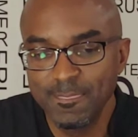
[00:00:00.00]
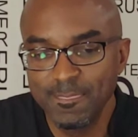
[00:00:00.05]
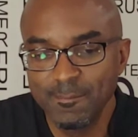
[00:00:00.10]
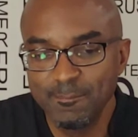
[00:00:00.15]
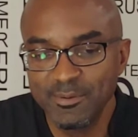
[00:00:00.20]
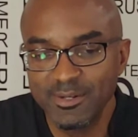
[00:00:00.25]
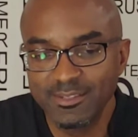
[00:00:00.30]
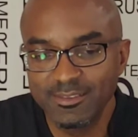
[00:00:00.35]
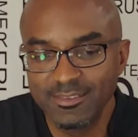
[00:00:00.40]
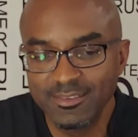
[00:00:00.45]

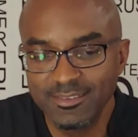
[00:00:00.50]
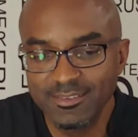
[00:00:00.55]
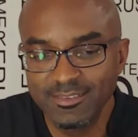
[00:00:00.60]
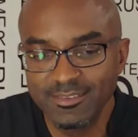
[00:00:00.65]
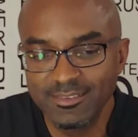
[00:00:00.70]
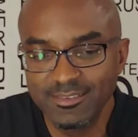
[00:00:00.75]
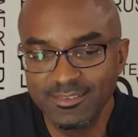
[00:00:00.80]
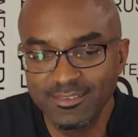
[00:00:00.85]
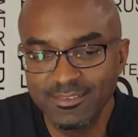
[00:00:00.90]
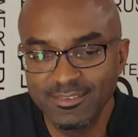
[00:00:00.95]
But
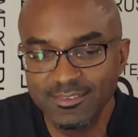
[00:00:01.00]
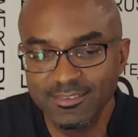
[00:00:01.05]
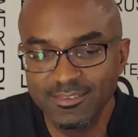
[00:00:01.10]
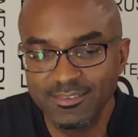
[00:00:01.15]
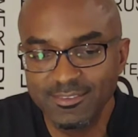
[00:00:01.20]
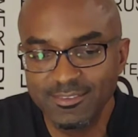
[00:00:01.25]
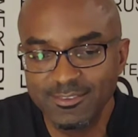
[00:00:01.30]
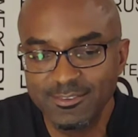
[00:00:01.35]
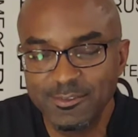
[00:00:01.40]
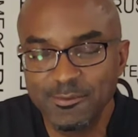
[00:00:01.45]

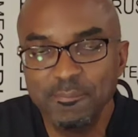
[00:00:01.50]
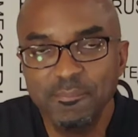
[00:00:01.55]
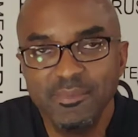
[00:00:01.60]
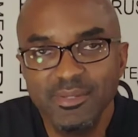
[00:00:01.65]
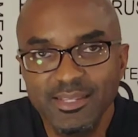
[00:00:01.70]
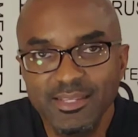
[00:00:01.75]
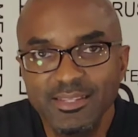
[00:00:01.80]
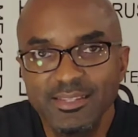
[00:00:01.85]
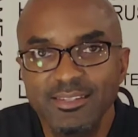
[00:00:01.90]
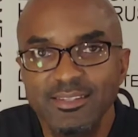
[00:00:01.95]
to
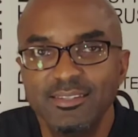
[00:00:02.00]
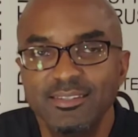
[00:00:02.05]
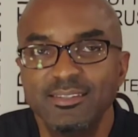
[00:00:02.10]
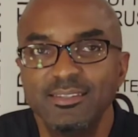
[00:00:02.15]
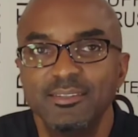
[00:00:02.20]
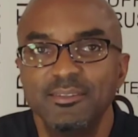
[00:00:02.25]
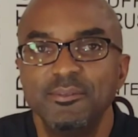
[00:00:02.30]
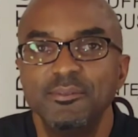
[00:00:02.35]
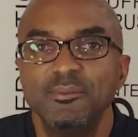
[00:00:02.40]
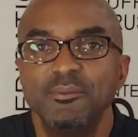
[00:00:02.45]
me,
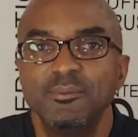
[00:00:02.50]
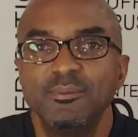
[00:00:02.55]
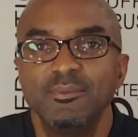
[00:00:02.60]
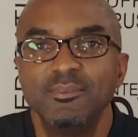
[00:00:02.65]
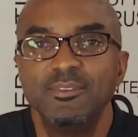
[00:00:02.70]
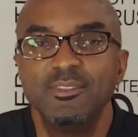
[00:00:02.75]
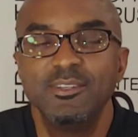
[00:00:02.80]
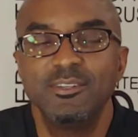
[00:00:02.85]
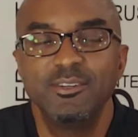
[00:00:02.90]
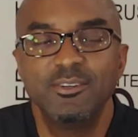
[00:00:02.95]

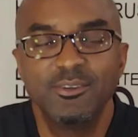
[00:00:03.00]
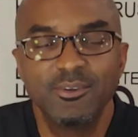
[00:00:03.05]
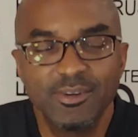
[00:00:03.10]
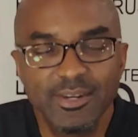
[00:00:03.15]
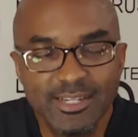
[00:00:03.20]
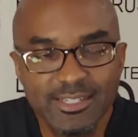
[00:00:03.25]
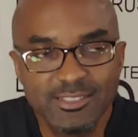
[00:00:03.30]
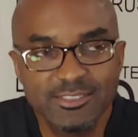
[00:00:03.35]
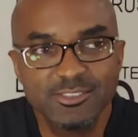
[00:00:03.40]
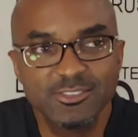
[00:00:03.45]
the
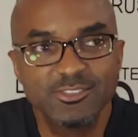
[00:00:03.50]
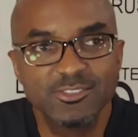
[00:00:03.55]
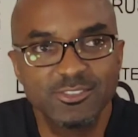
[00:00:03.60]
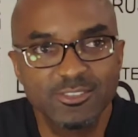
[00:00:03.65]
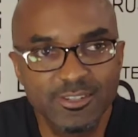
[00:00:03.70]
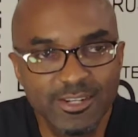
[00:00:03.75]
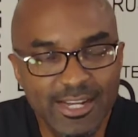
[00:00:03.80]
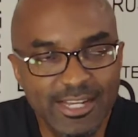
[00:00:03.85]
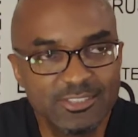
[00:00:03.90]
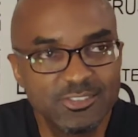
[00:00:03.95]
greatest
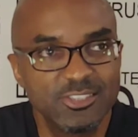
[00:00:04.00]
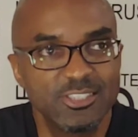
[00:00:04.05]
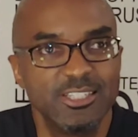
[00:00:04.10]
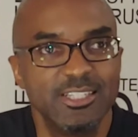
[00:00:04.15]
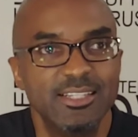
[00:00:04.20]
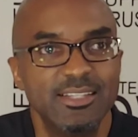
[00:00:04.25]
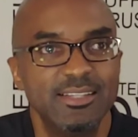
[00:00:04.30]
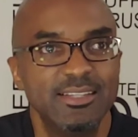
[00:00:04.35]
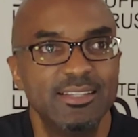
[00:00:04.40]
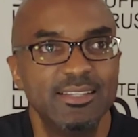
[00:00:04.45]

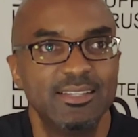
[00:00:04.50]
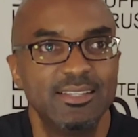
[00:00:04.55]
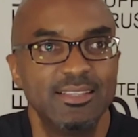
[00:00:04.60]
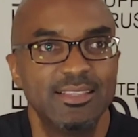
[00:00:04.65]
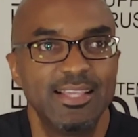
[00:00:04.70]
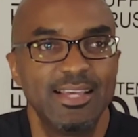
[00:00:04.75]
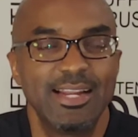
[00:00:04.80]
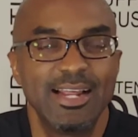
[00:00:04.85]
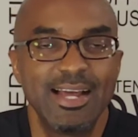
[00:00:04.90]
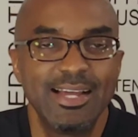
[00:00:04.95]
tragedy
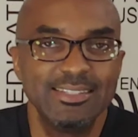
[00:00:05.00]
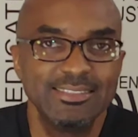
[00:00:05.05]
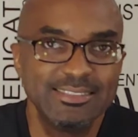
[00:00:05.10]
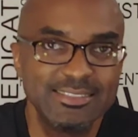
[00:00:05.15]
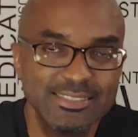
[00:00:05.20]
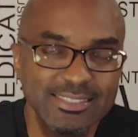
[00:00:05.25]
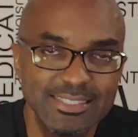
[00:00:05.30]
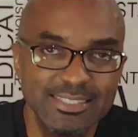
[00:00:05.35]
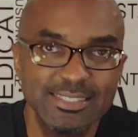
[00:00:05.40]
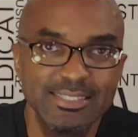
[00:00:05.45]
that I
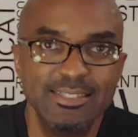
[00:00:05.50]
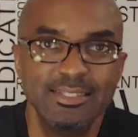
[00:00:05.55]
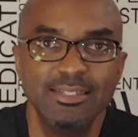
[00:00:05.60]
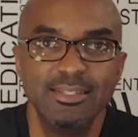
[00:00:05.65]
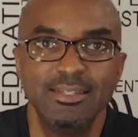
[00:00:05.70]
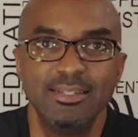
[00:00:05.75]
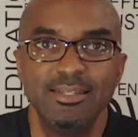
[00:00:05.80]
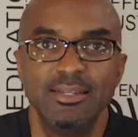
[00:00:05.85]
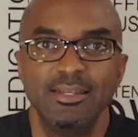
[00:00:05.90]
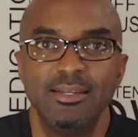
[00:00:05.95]
see
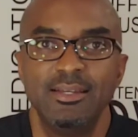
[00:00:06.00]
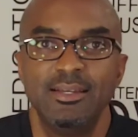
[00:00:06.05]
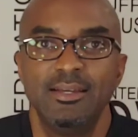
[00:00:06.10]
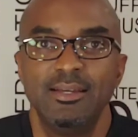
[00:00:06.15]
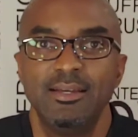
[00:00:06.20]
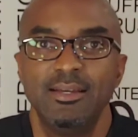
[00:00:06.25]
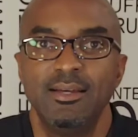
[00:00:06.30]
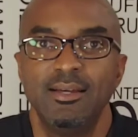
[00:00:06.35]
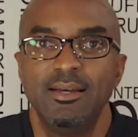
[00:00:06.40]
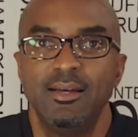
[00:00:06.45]

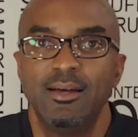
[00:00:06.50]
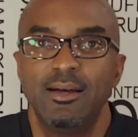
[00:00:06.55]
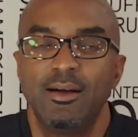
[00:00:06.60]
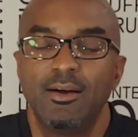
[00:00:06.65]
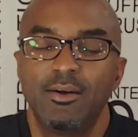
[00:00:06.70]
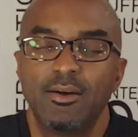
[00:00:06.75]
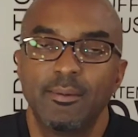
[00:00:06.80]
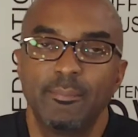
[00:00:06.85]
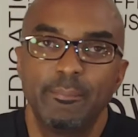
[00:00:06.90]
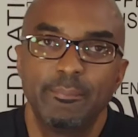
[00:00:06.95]

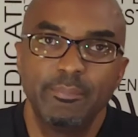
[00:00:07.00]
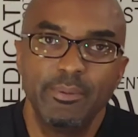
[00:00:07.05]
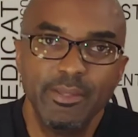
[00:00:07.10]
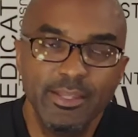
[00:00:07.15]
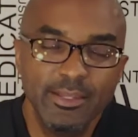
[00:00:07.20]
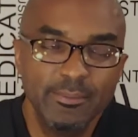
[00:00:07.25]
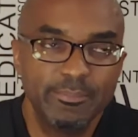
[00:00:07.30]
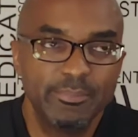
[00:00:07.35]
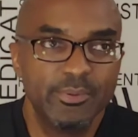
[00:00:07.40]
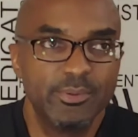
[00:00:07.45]
are
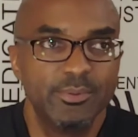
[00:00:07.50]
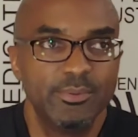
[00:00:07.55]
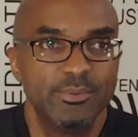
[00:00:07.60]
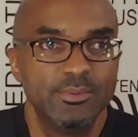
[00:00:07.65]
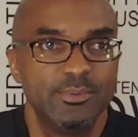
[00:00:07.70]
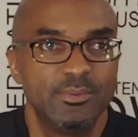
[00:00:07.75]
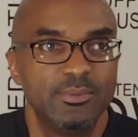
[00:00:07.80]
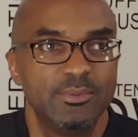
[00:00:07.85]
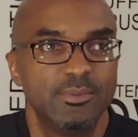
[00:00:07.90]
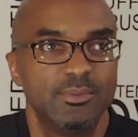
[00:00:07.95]
people
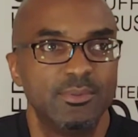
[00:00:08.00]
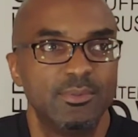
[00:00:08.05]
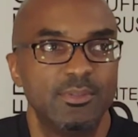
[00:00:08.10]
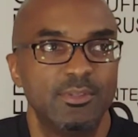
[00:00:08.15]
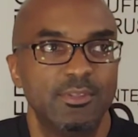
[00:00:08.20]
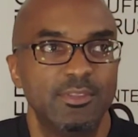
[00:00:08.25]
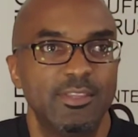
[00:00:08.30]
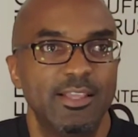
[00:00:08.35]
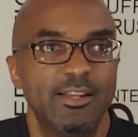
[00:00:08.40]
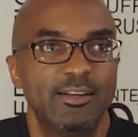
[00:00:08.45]

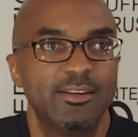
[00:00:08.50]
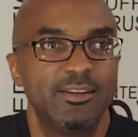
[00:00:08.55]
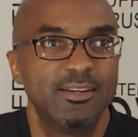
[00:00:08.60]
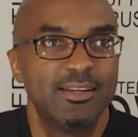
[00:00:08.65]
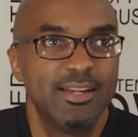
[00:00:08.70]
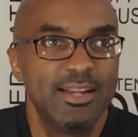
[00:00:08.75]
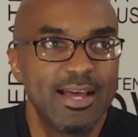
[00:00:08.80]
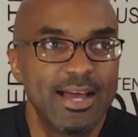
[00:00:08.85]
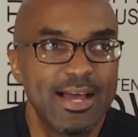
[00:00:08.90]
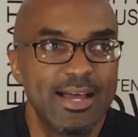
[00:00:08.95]
that are
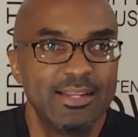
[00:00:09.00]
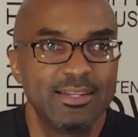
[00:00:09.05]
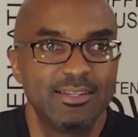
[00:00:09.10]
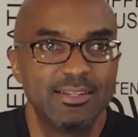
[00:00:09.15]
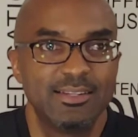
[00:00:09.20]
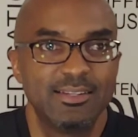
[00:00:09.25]
not